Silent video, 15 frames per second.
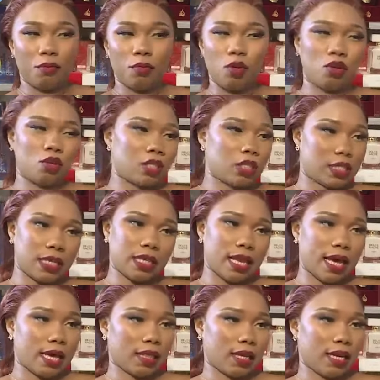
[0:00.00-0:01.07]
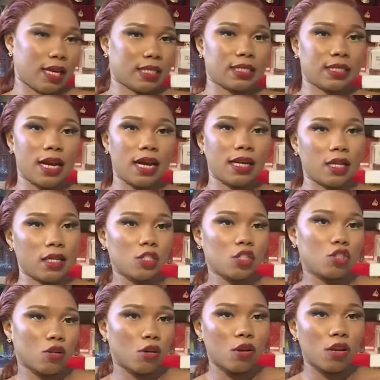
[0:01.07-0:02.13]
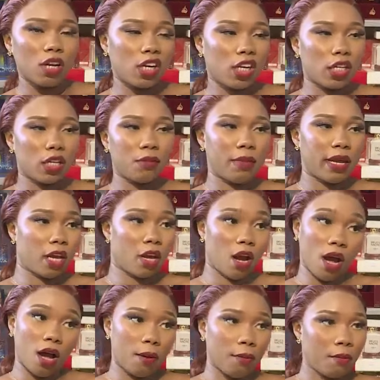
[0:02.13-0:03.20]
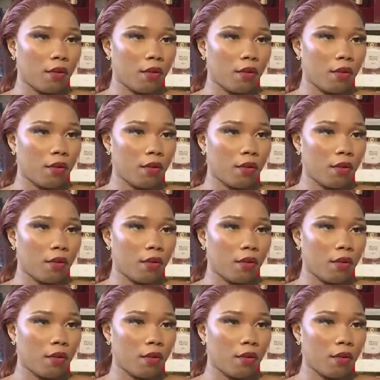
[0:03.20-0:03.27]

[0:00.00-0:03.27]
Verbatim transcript: I'm not going to sit like that, I started, you know, learning makeup.